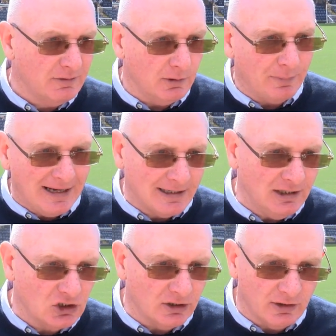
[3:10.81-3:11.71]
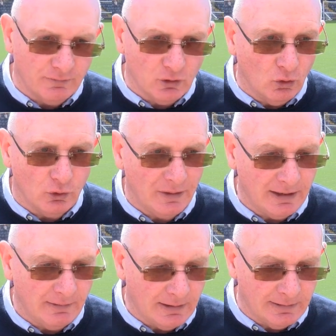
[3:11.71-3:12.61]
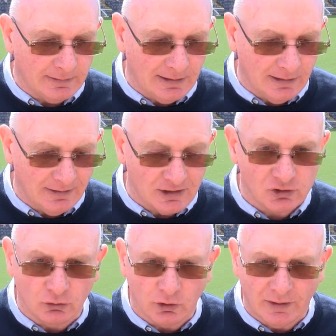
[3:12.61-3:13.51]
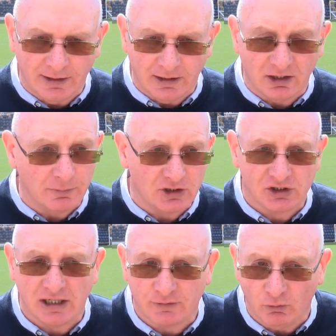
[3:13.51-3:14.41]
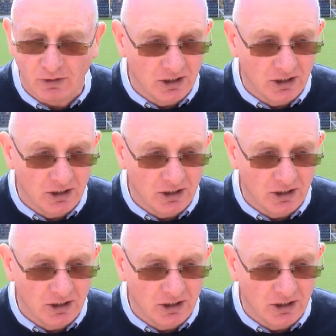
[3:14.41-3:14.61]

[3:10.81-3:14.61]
but backing each other all the way, and uh, that's the only way that you can be successful.